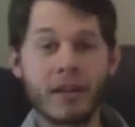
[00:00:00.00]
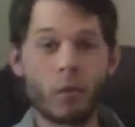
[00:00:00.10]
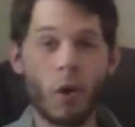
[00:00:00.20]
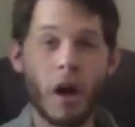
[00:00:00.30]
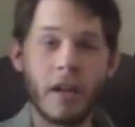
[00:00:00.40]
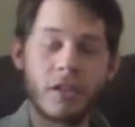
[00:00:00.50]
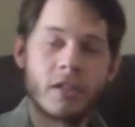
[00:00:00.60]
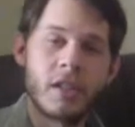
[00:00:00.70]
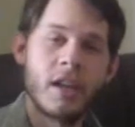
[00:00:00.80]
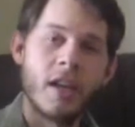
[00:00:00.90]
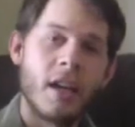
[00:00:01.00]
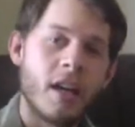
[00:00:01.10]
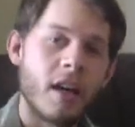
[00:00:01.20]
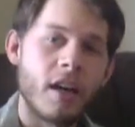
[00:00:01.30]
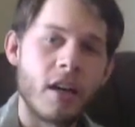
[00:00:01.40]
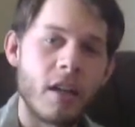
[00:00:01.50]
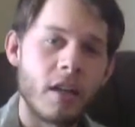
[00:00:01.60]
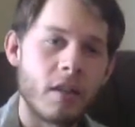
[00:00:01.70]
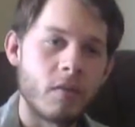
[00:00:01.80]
have watched, uh,